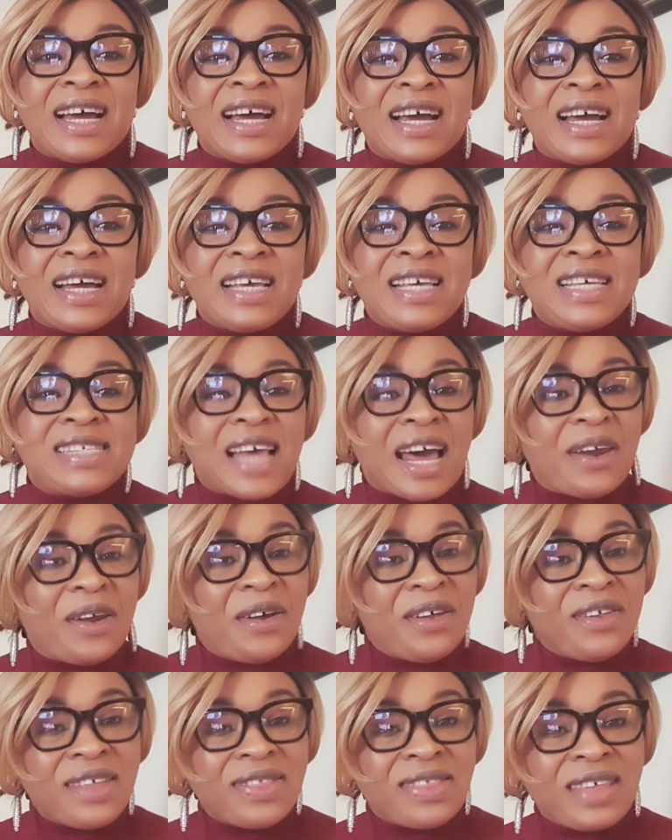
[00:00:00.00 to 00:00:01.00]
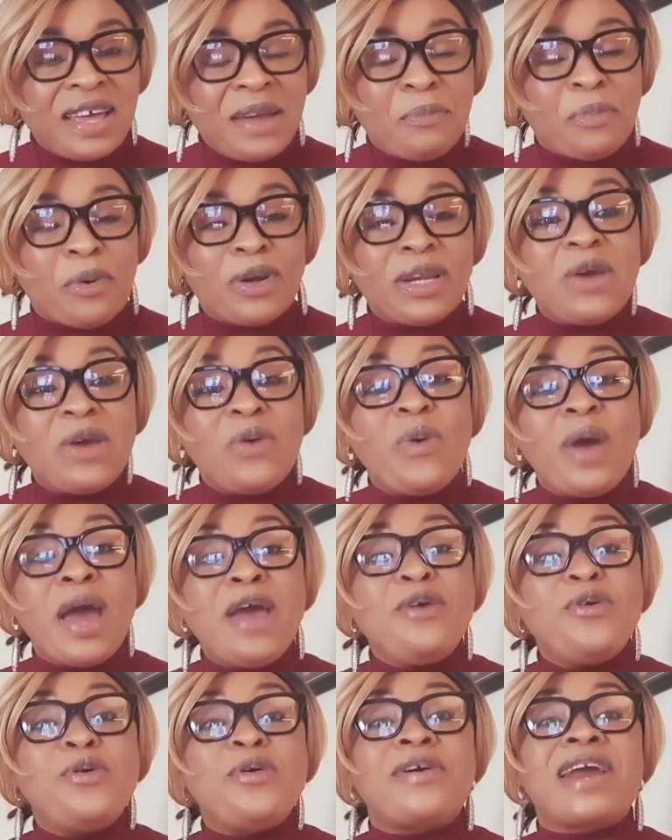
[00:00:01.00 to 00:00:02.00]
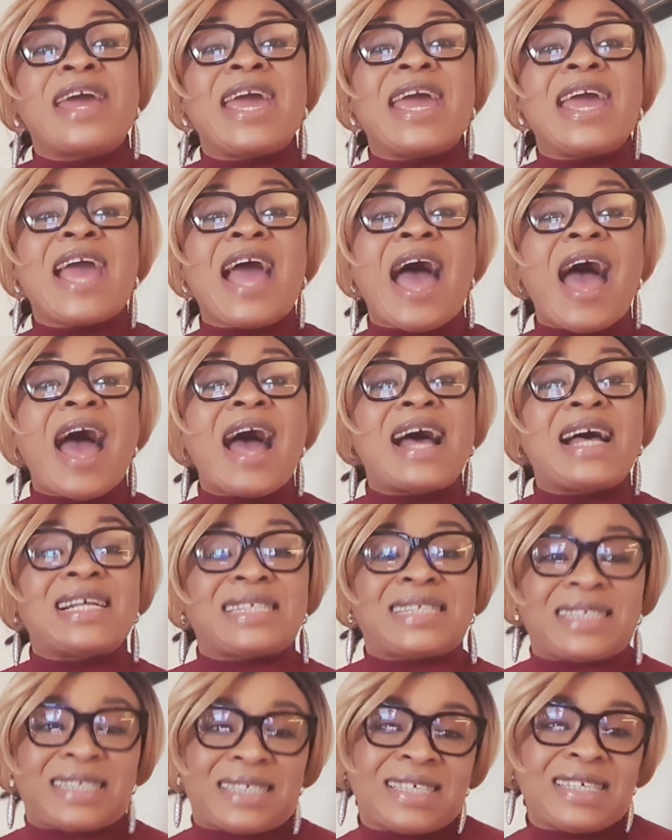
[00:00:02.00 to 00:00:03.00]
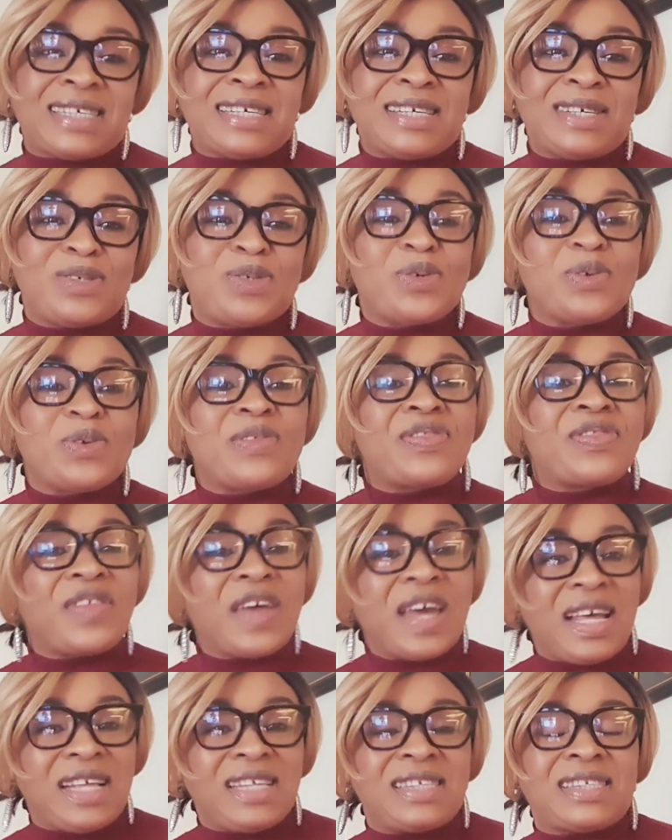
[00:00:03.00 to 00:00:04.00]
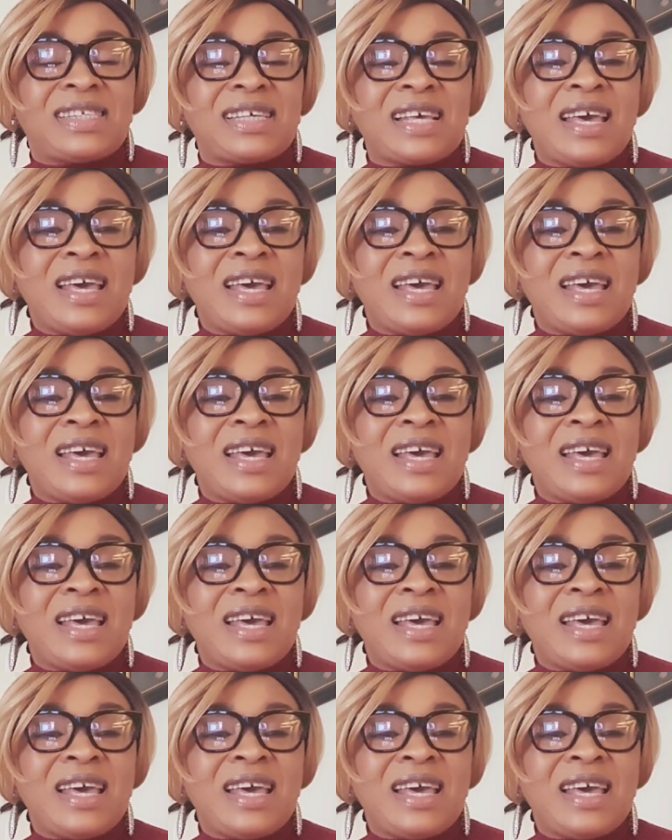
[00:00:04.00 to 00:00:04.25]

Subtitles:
is another thing, but the way you react to things